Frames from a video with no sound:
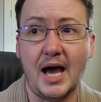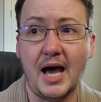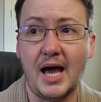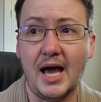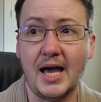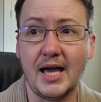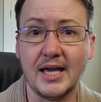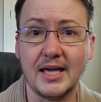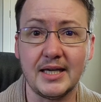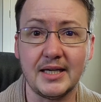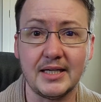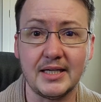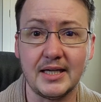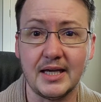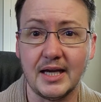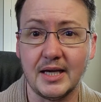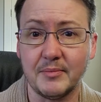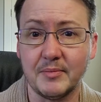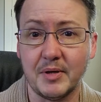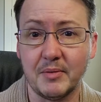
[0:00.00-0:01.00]

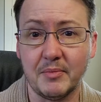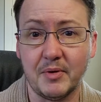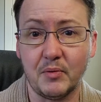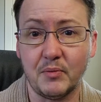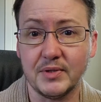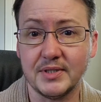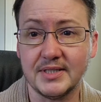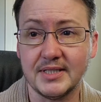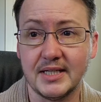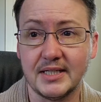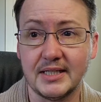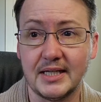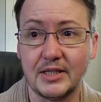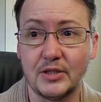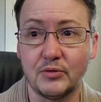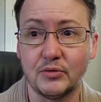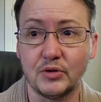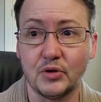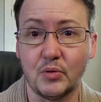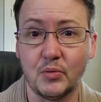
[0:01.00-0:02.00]
I am at my wit's end. I
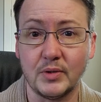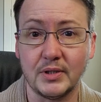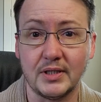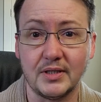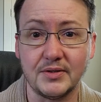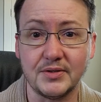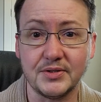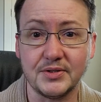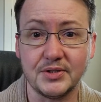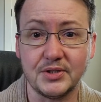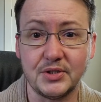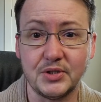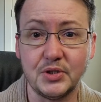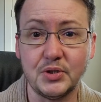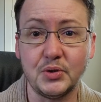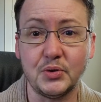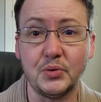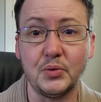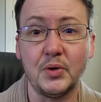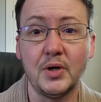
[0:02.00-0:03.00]
don't know what else to
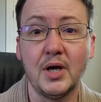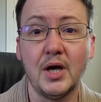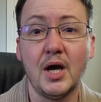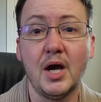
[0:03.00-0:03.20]
do.